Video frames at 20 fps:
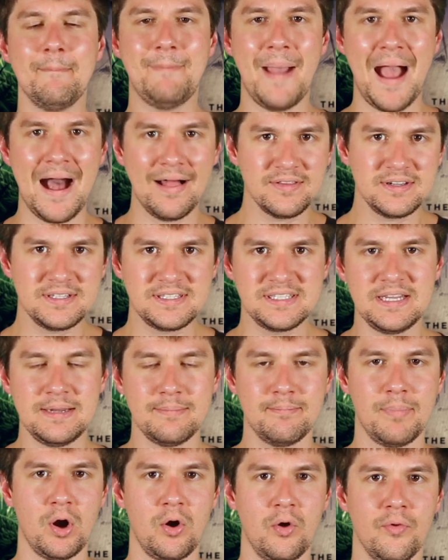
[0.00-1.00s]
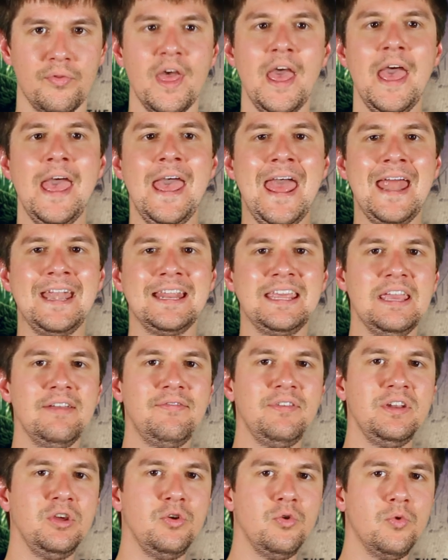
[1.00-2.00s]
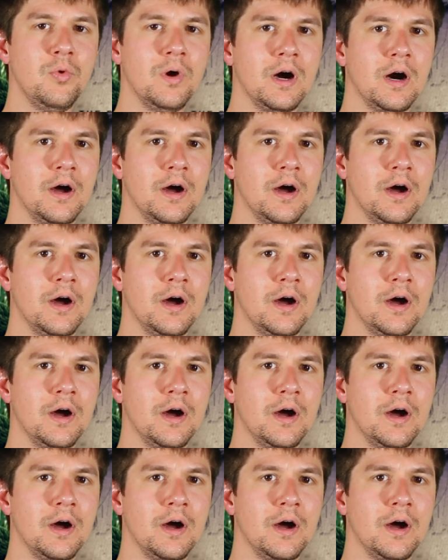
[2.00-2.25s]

balancing both and giving you